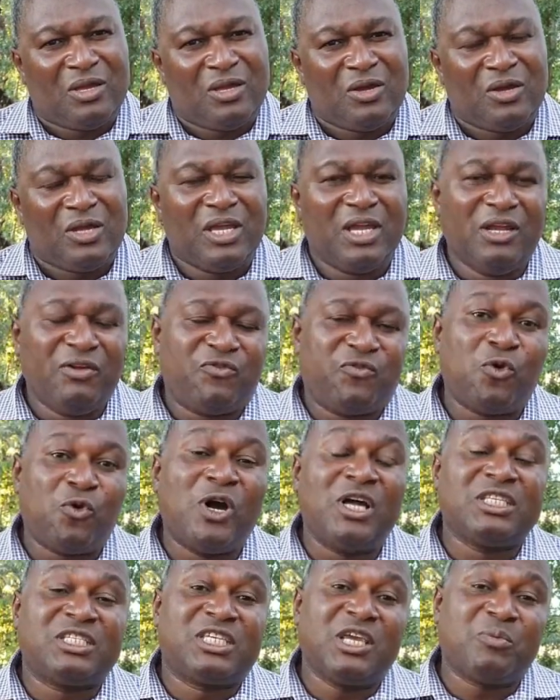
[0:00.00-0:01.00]

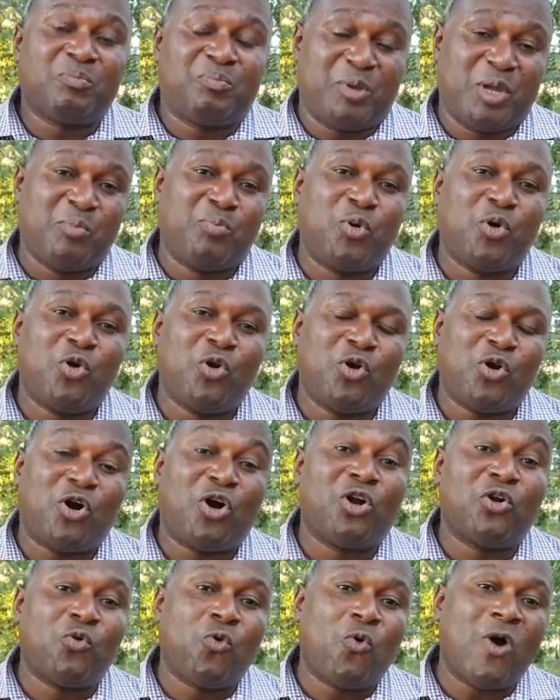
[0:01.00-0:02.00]
Influencing people
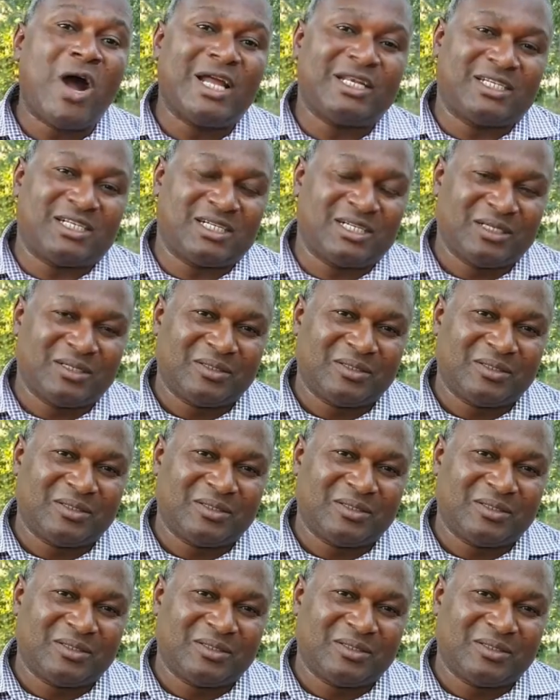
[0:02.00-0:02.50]
on what?